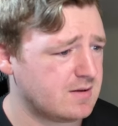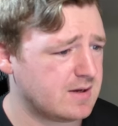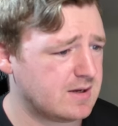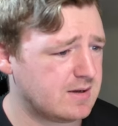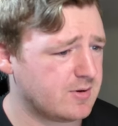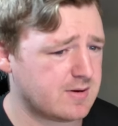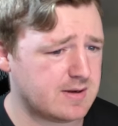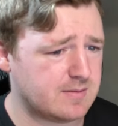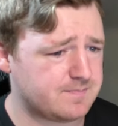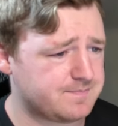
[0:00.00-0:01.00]
Um. All
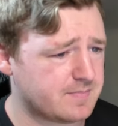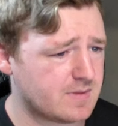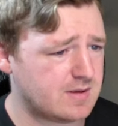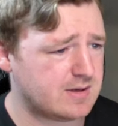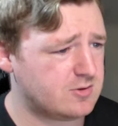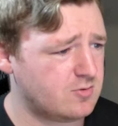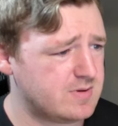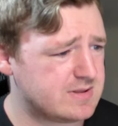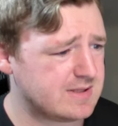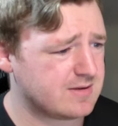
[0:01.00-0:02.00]
right. Yeah. Do
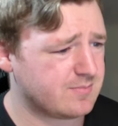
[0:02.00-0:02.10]
we think of the